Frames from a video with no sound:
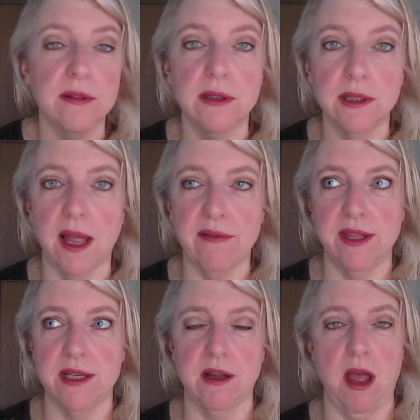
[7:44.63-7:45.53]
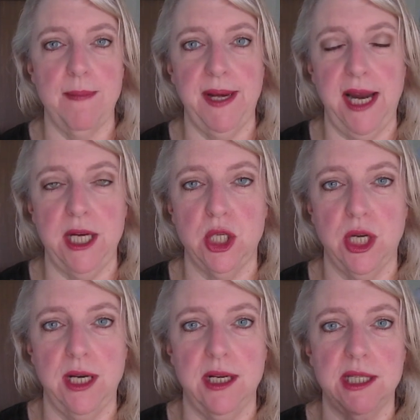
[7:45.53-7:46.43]
love this
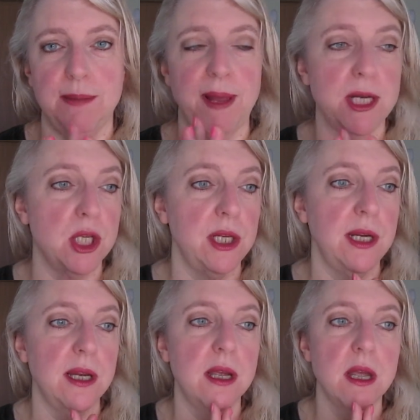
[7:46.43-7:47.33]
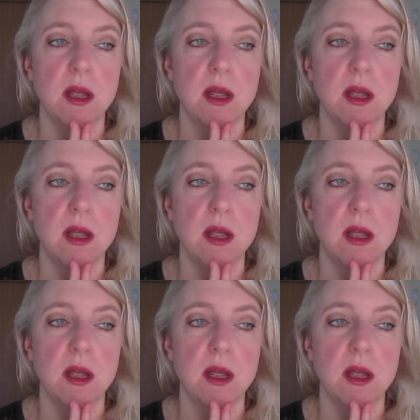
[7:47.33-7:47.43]
combination, especially